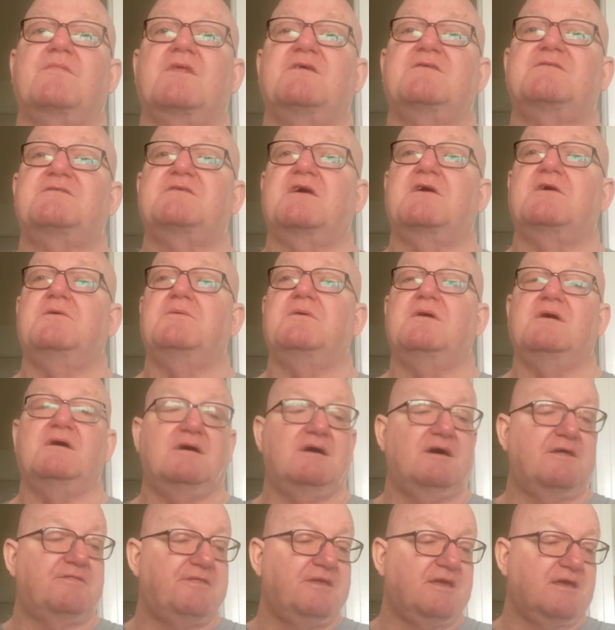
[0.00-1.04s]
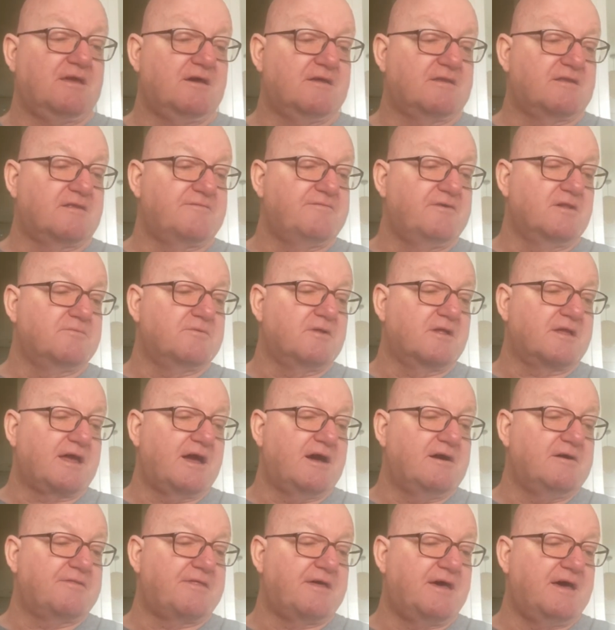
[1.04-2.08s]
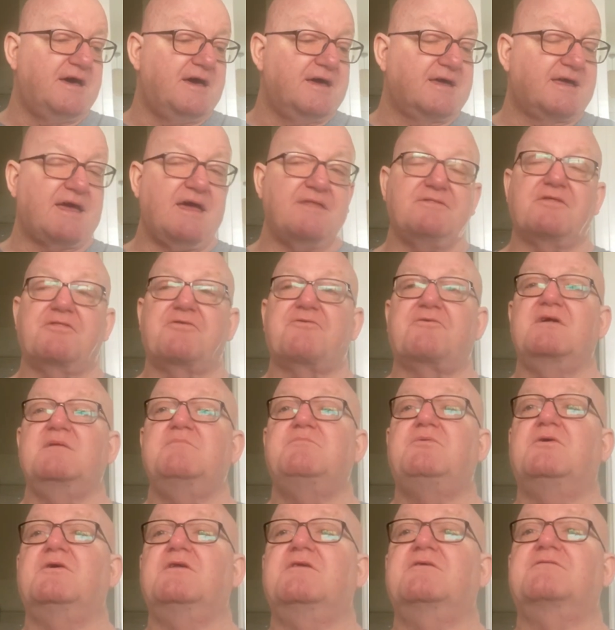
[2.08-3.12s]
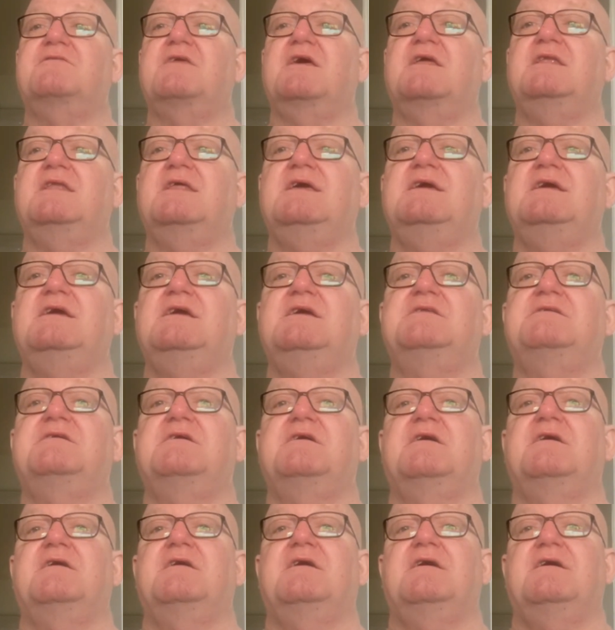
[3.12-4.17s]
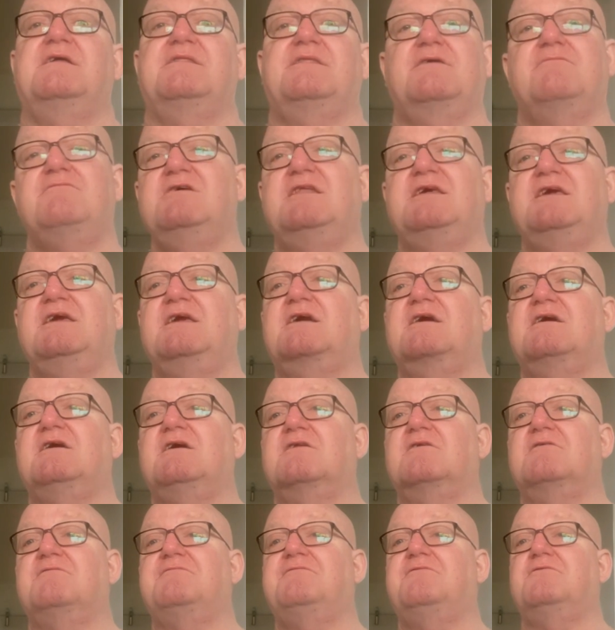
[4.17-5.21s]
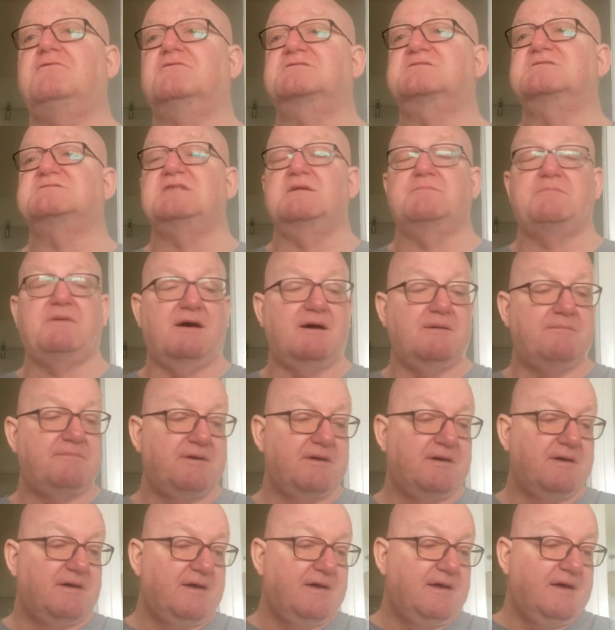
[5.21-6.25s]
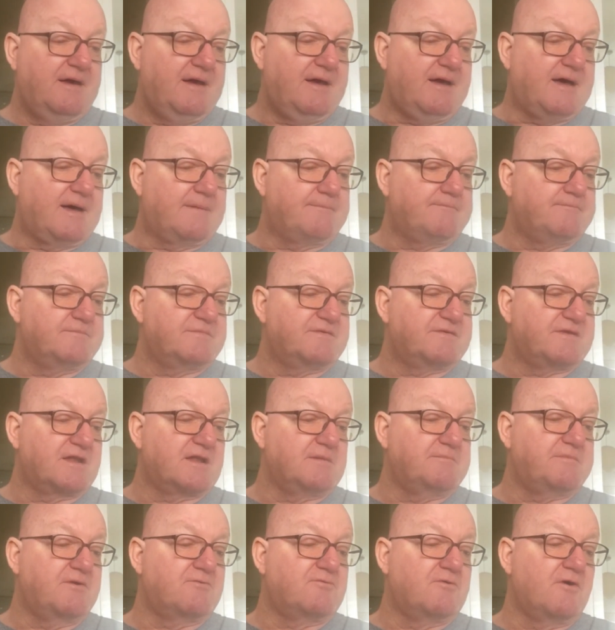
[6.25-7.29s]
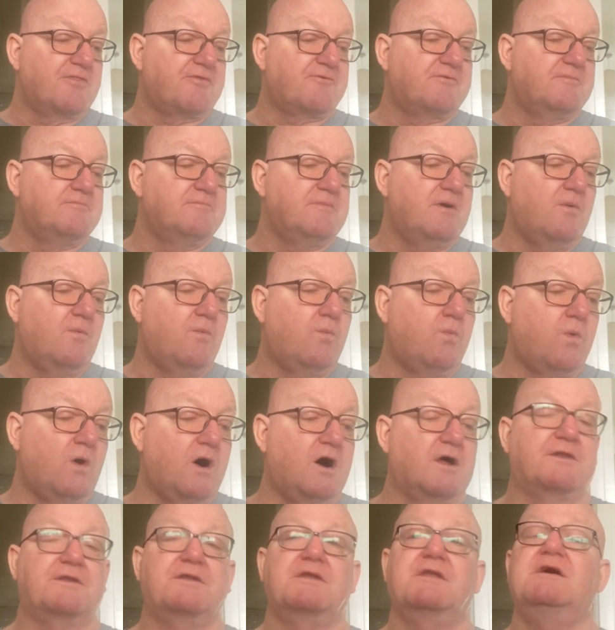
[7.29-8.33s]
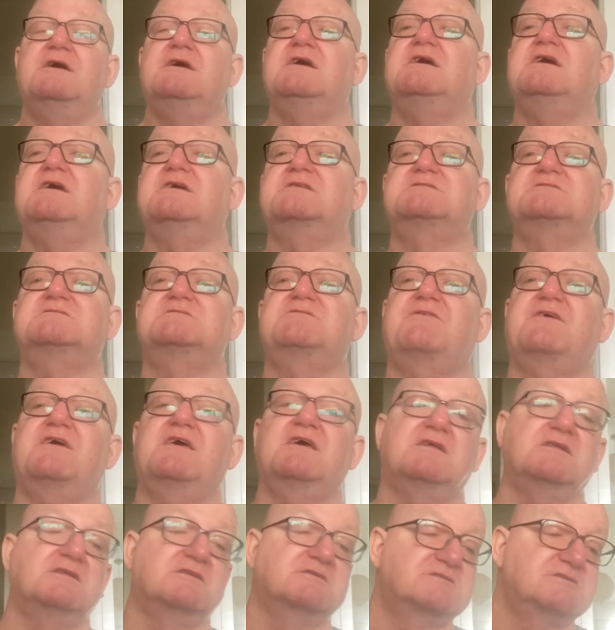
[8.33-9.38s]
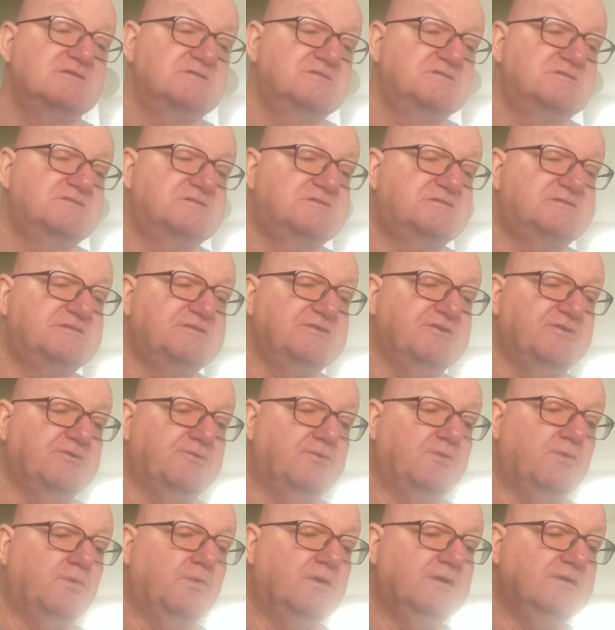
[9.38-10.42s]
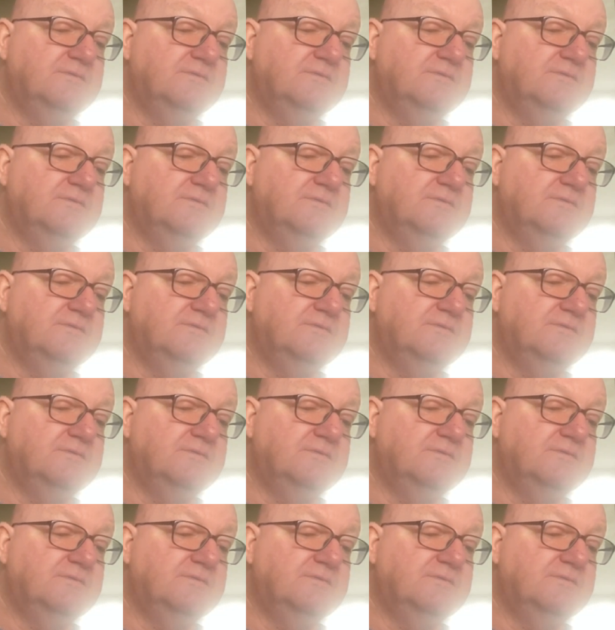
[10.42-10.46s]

So I think Huddersfield will go there, get the 3 points they need. They really can't afford to slip up. So it'll be Rotherham 1, Huddersfield 2.